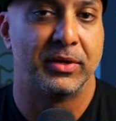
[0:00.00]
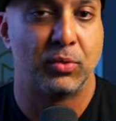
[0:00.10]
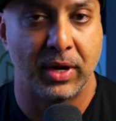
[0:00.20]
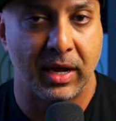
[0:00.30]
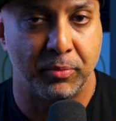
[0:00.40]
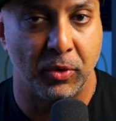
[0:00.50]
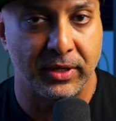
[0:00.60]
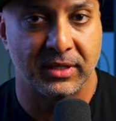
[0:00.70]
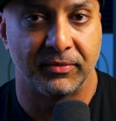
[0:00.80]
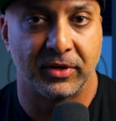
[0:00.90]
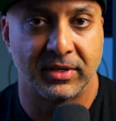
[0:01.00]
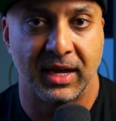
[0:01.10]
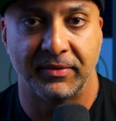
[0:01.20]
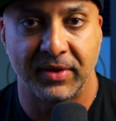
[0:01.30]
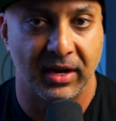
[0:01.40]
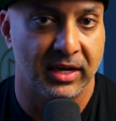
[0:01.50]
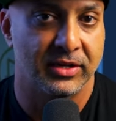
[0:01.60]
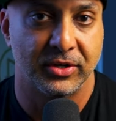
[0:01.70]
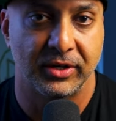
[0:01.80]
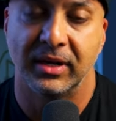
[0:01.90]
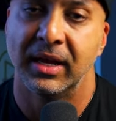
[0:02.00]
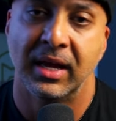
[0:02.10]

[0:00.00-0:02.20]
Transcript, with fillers: had twenty-eight points in the first half, got injured.